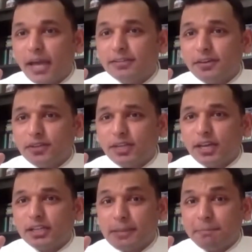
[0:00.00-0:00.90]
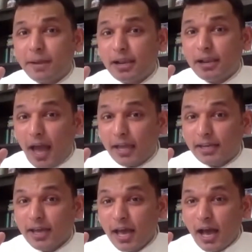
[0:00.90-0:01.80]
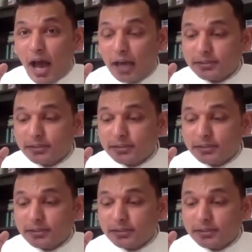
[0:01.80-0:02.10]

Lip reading: everything in a simple line, I